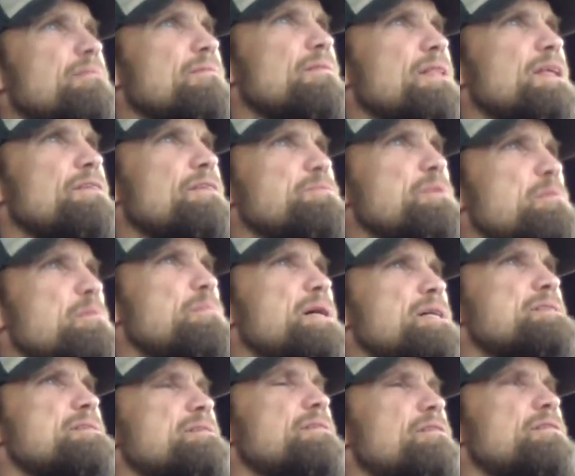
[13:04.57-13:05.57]
left me a
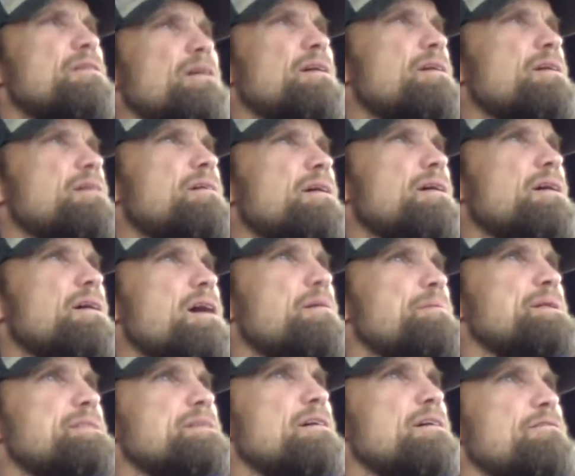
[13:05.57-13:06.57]
message or a
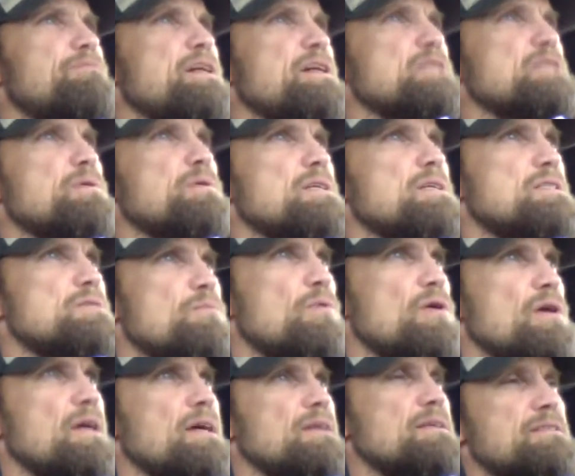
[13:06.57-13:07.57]
comment on Facebook this
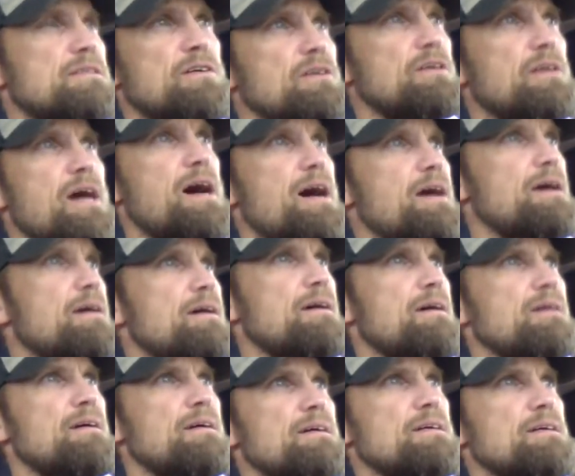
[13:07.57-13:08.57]
morning, and it's a good guy.
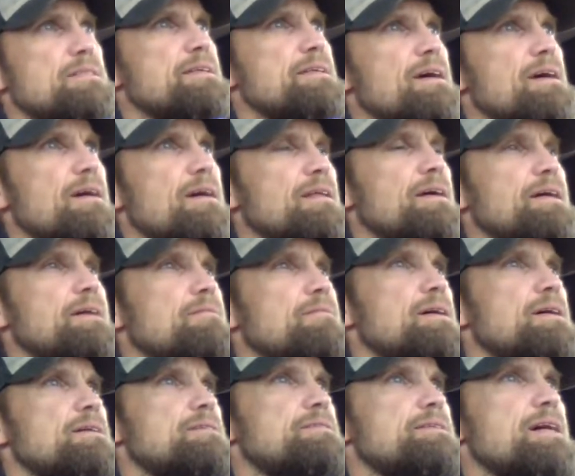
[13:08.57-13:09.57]
It's
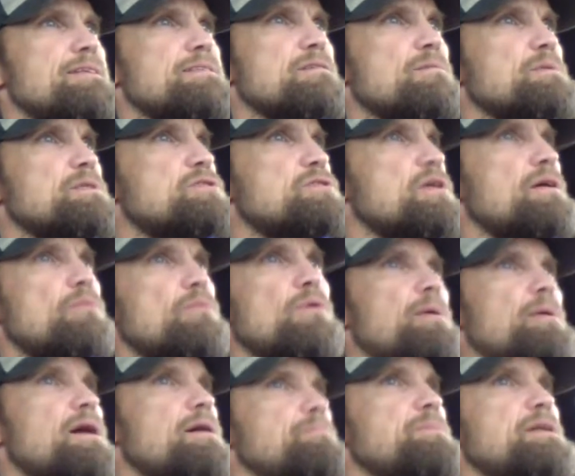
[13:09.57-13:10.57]
not someone trying to
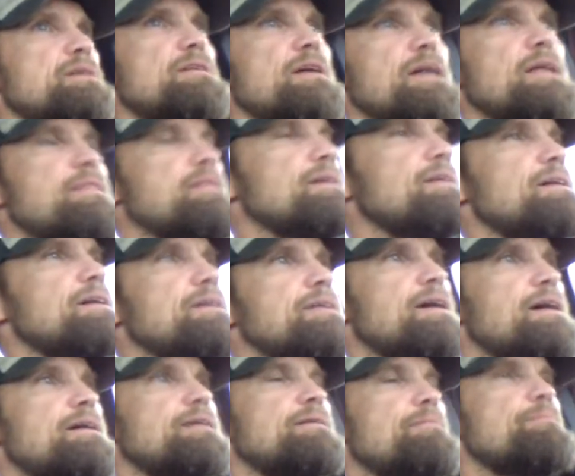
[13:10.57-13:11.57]
rip on me or anything like
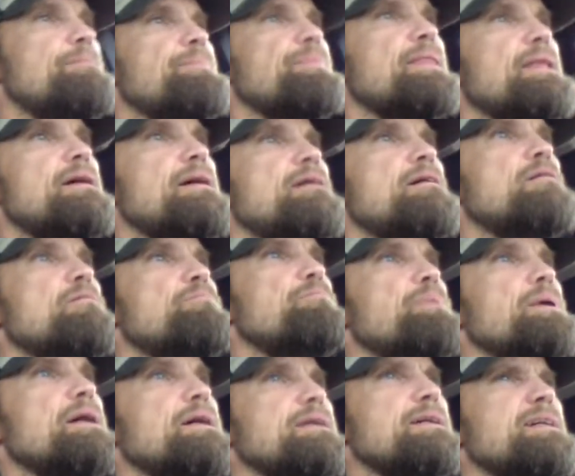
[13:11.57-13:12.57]
that.
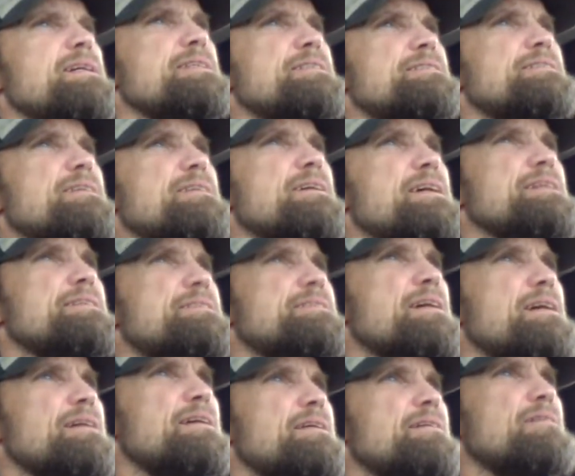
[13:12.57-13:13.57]
But he
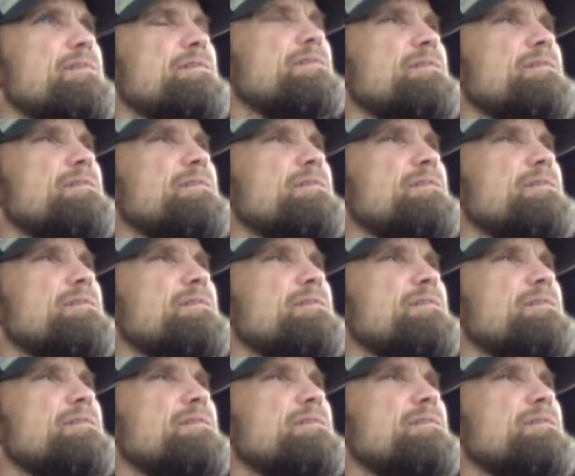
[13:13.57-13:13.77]
said,